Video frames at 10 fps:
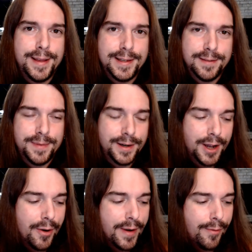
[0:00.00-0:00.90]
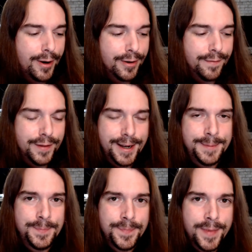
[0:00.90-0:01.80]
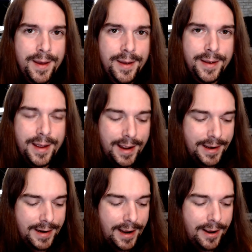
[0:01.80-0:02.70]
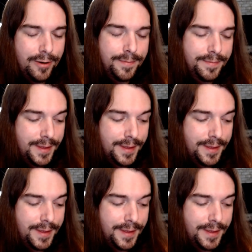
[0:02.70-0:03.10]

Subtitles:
things have been going wonderfully, and I hope